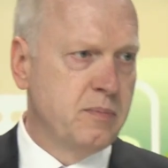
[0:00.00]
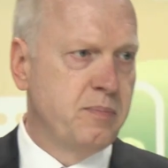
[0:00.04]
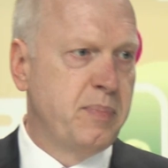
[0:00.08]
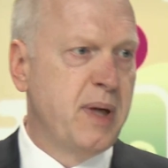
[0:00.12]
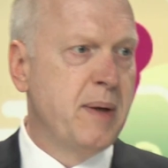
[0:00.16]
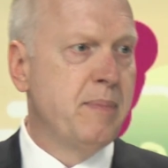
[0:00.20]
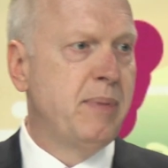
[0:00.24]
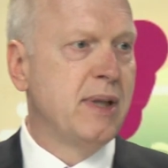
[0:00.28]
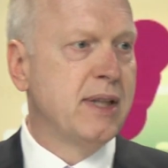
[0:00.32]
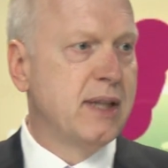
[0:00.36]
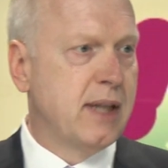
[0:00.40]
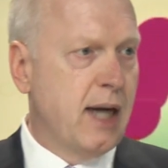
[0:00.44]

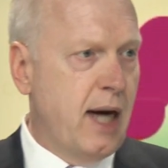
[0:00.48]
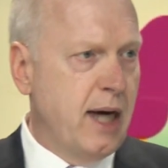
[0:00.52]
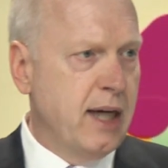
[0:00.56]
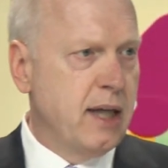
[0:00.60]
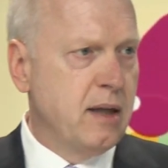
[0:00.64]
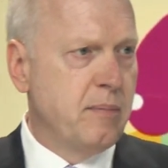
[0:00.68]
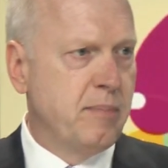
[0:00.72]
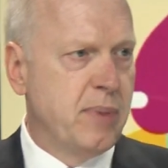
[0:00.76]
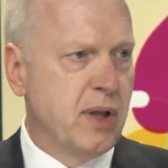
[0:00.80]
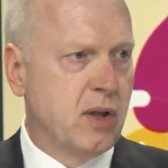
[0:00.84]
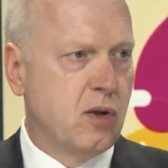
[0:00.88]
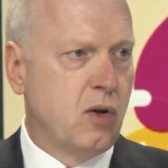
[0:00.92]
people
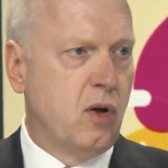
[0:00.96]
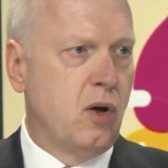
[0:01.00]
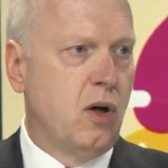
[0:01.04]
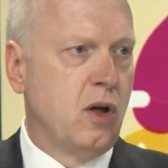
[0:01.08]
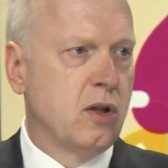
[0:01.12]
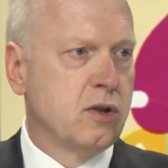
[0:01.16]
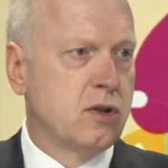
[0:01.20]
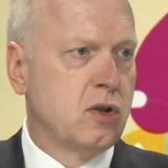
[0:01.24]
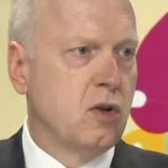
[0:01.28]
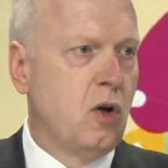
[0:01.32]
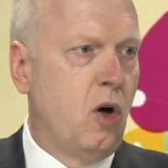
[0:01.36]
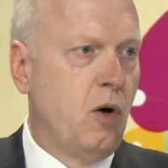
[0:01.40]
dying
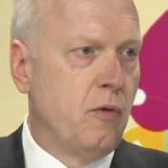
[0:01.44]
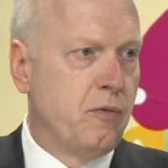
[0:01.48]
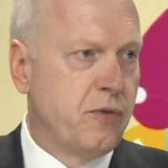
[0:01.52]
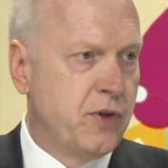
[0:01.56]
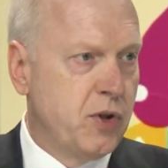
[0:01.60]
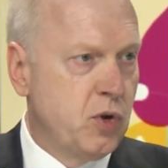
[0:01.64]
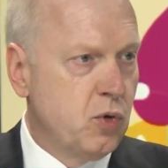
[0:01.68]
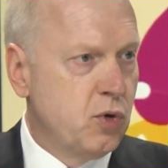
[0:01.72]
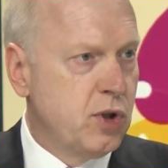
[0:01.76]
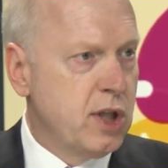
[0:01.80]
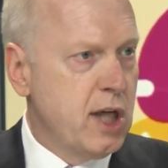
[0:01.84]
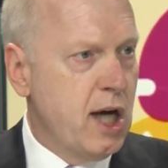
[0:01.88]
because of
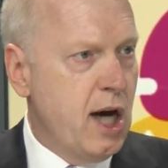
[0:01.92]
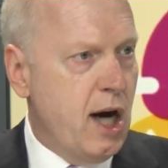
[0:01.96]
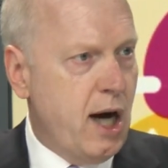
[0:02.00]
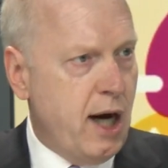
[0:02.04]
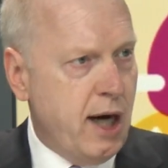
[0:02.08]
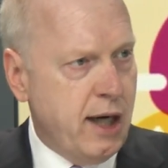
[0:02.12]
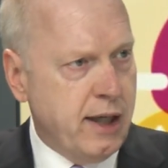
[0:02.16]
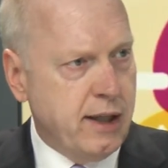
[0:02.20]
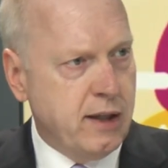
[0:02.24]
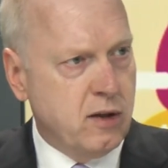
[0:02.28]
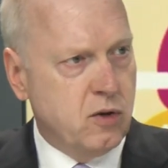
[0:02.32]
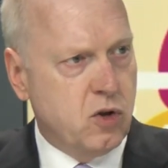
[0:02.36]

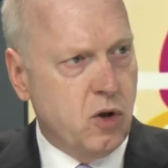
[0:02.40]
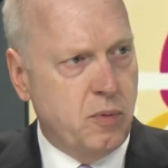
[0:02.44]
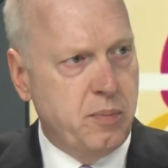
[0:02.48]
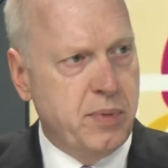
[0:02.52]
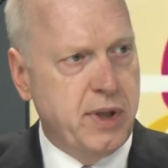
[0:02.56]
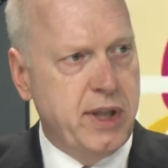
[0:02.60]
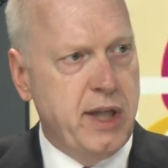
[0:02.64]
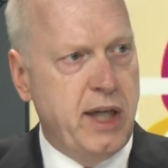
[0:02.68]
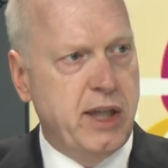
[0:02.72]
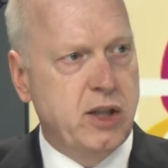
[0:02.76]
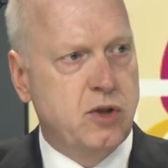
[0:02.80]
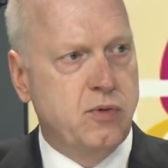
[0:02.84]
UTI in
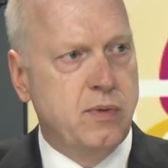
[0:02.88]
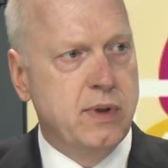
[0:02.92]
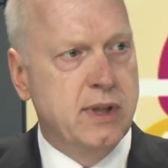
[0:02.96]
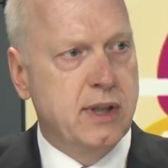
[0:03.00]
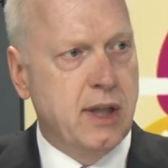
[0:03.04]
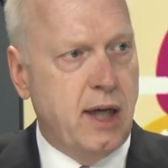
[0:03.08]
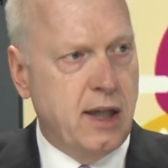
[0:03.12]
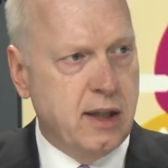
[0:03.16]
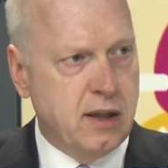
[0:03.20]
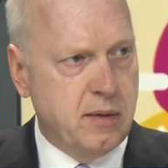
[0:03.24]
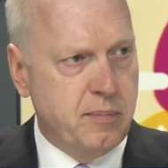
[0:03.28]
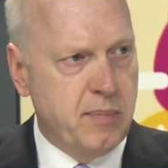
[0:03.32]
combination with
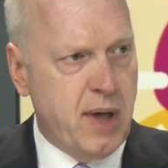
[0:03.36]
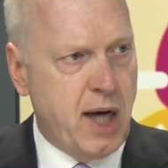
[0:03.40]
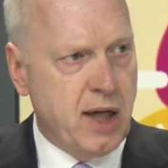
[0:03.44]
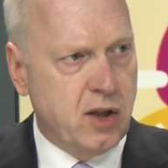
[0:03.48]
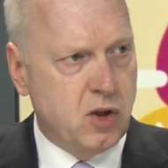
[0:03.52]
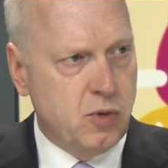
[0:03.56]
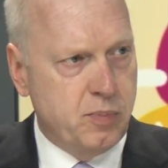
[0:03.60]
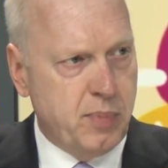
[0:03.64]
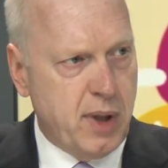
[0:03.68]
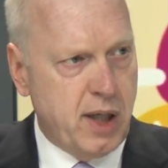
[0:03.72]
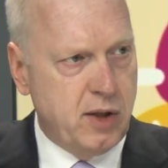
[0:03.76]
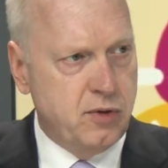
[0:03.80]

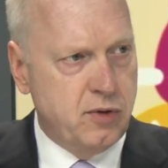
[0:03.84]
antimicrobial